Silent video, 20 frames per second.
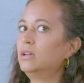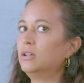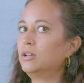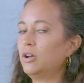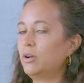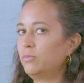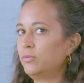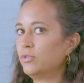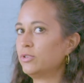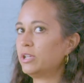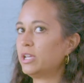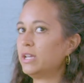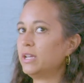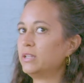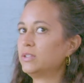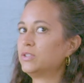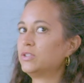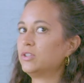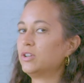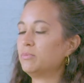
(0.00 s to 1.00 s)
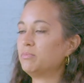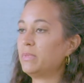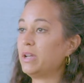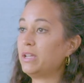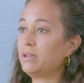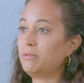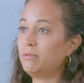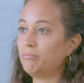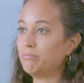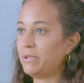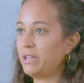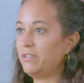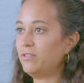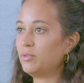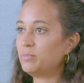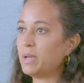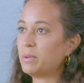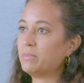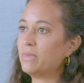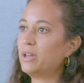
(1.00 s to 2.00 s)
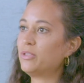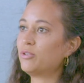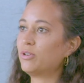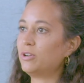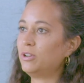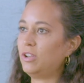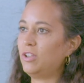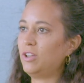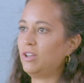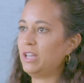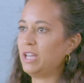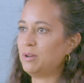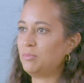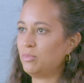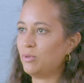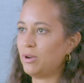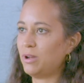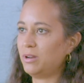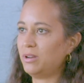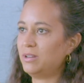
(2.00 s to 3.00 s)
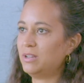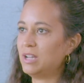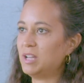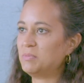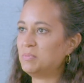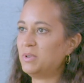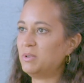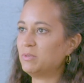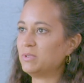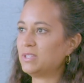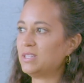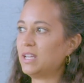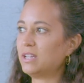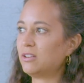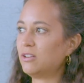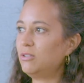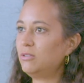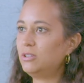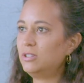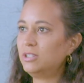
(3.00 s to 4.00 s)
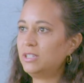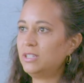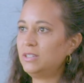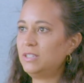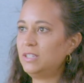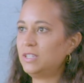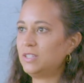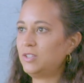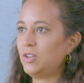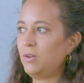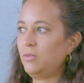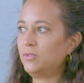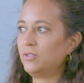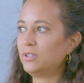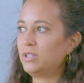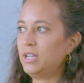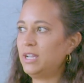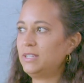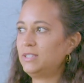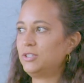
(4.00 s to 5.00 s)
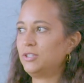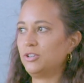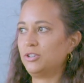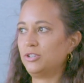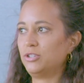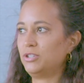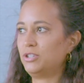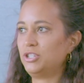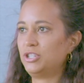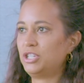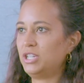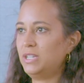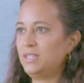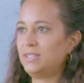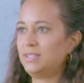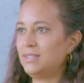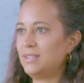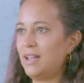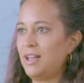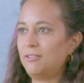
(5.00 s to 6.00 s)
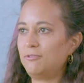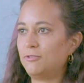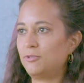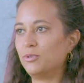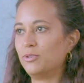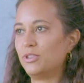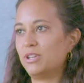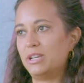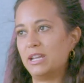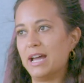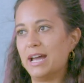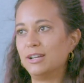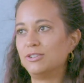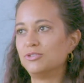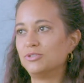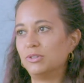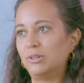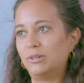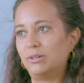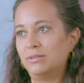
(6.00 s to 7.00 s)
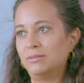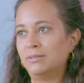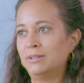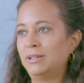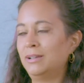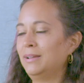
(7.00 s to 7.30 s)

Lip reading: Hope4Cancer. Even my mother-in-law had brought it up and was like, oh, look at this, Hope4Cancer. And she's not for the natural.